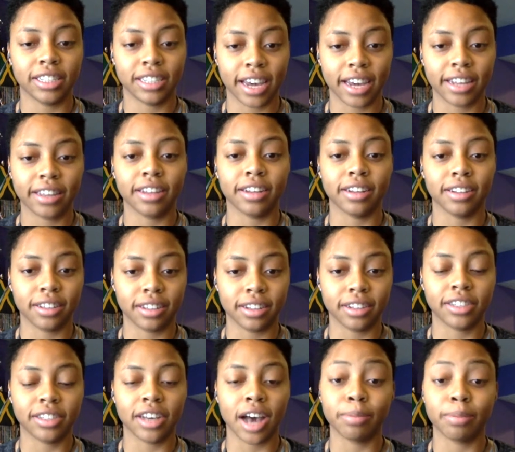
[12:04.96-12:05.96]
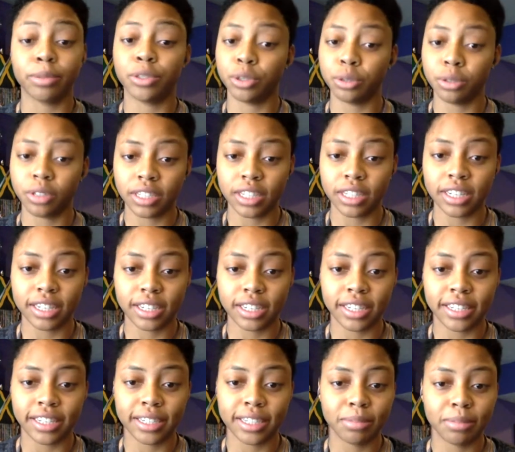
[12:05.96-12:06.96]
going to take the top two seeded
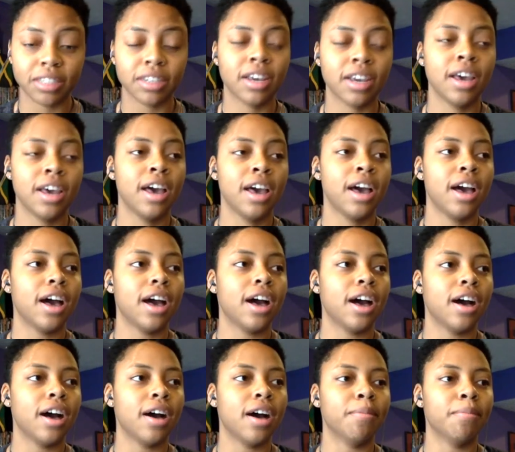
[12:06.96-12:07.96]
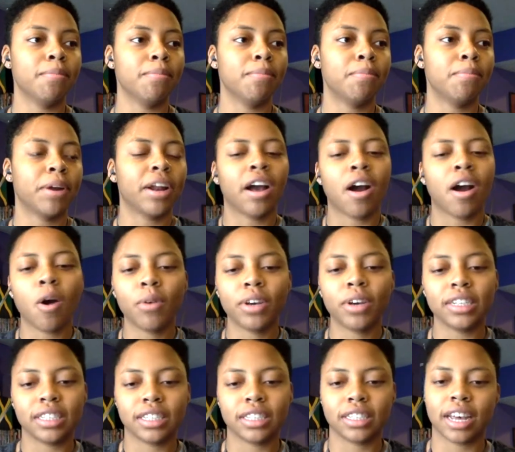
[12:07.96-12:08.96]
teams. But I
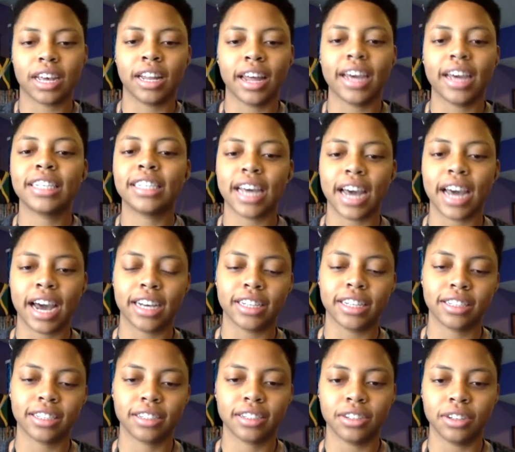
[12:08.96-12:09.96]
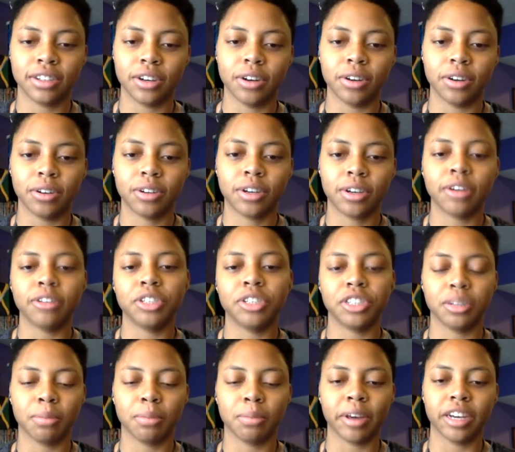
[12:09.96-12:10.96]
like to ask,
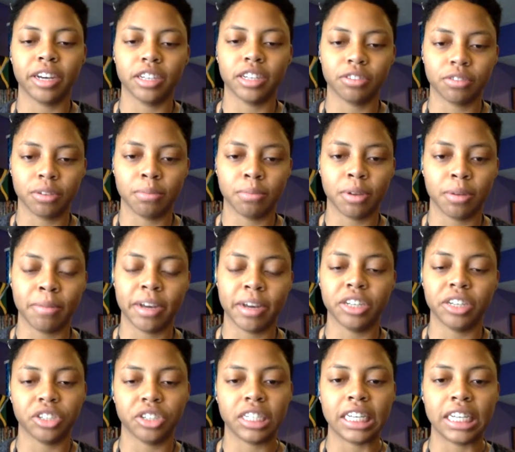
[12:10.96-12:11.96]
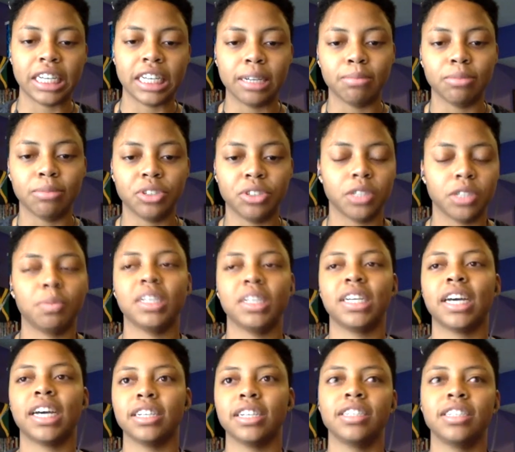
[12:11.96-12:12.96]
coaches and players from mid-major teams just
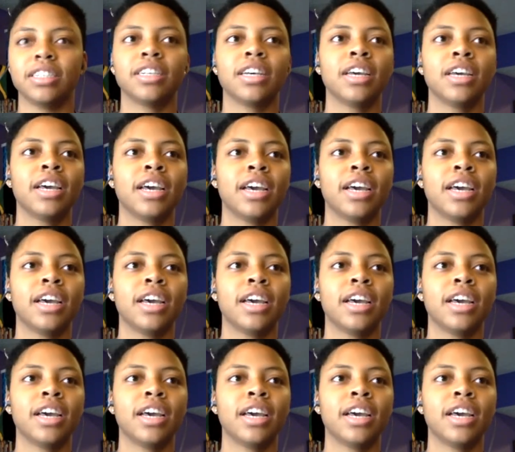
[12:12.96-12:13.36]
because